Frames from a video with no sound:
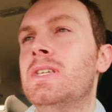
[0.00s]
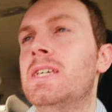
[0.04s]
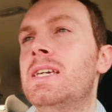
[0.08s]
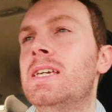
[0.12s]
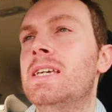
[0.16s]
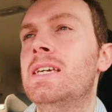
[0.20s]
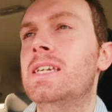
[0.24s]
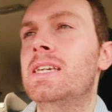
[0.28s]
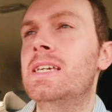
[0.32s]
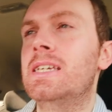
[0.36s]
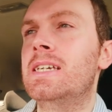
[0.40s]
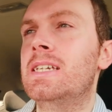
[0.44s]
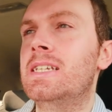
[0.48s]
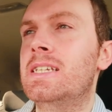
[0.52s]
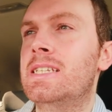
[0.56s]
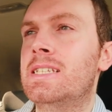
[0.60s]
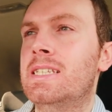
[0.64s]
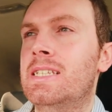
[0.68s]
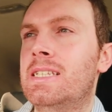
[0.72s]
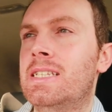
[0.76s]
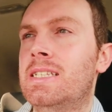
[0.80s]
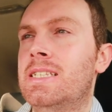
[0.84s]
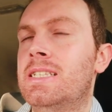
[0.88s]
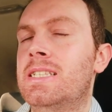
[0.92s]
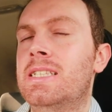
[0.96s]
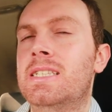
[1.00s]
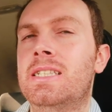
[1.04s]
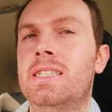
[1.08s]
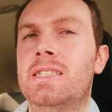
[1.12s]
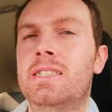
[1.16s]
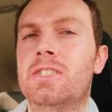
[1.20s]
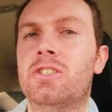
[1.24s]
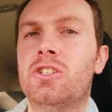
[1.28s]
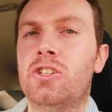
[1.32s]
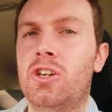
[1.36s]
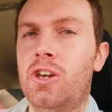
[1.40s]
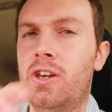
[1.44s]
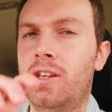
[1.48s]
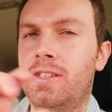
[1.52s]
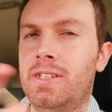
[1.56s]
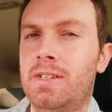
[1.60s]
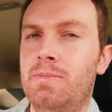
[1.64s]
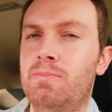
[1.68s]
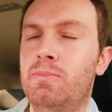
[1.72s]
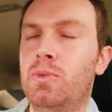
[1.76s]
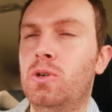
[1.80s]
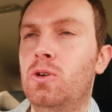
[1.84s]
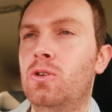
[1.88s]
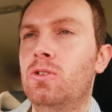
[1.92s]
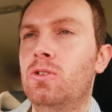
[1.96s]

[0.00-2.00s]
the skirting